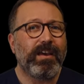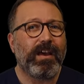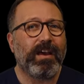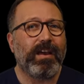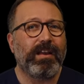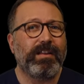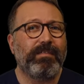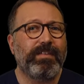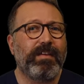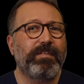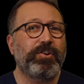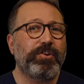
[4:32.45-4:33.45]
And if
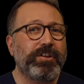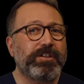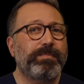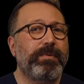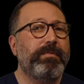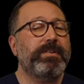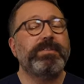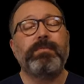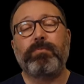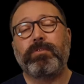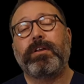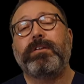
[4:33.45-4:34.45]
they have a good experience, they're
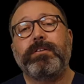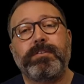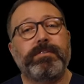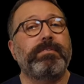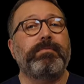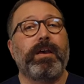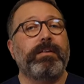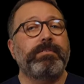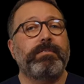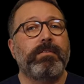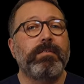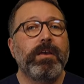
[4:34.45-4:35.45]
more likely to do that.
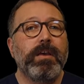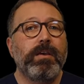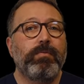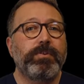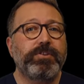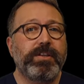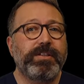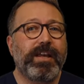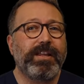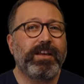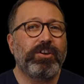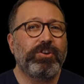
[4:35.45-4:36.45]
So we're just
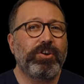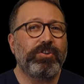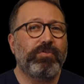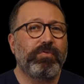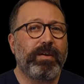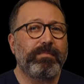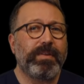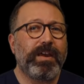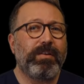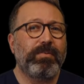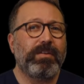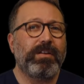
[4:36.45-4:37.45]
getting a good grip
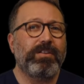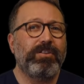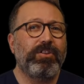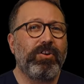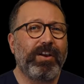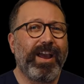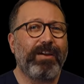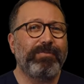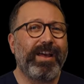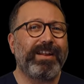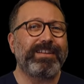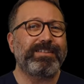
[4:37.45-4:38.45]
now. Look how
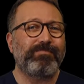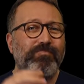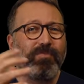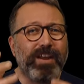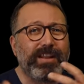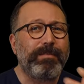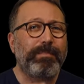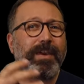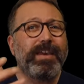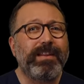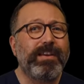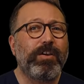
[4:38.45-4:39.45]
that is really
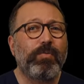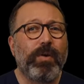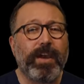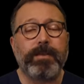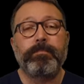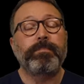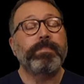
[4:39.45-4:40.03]
peeling away.